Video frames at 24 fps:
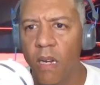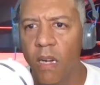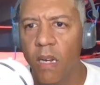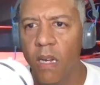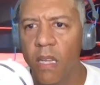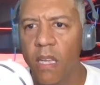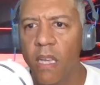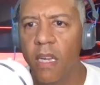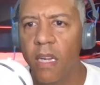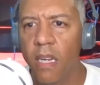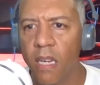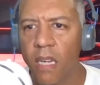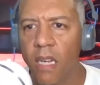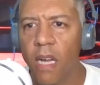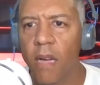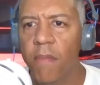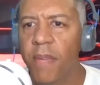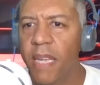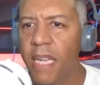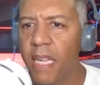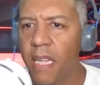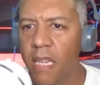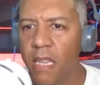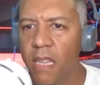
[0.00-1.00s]
Yeah, I
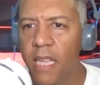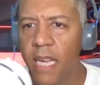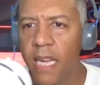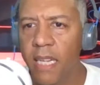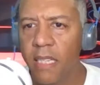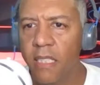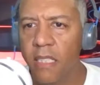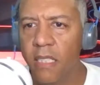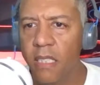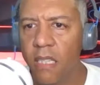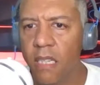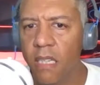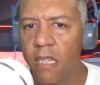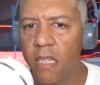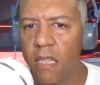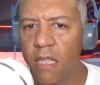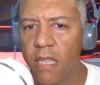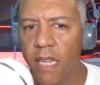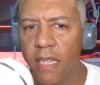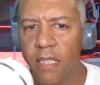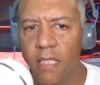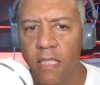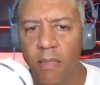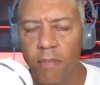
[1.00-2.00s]
mean that's
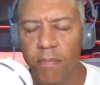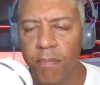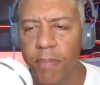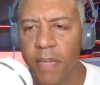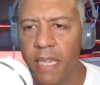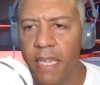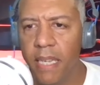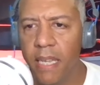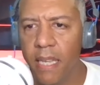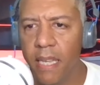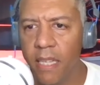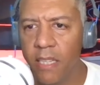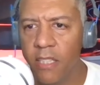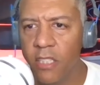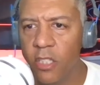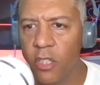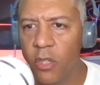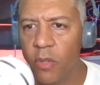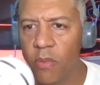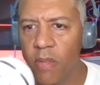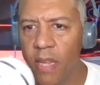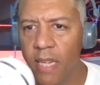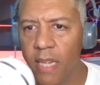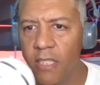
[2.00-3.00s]
a big
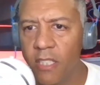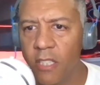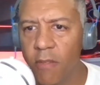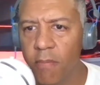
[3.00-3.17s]
issue that's